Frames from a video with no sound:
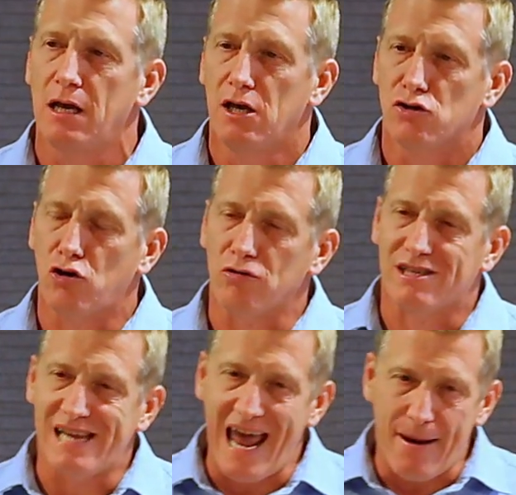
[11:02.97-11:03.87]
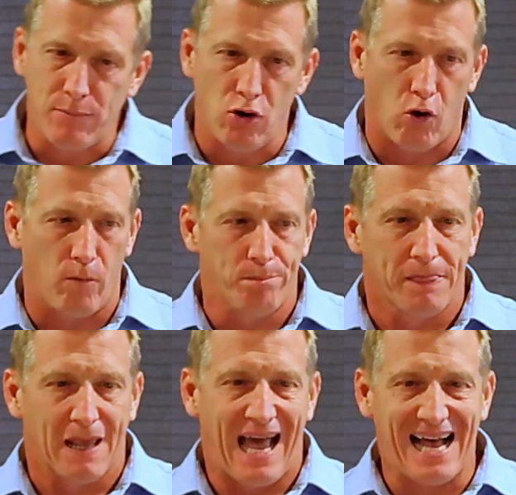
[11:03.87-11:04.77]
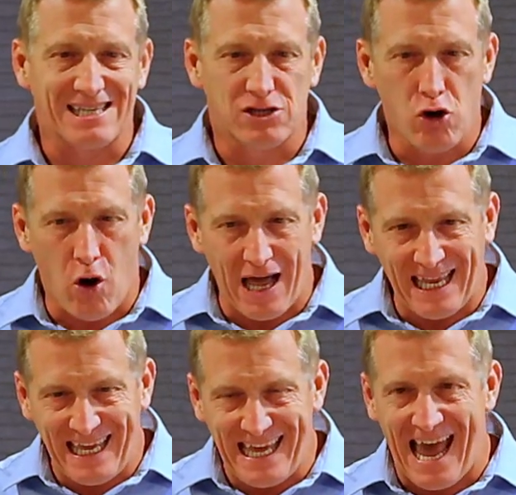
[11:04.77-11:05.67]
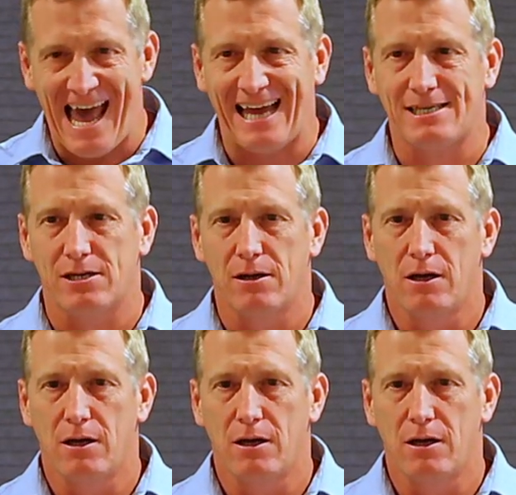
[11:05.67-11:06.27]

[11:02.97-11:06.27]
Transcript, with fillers: So Samuel has not yet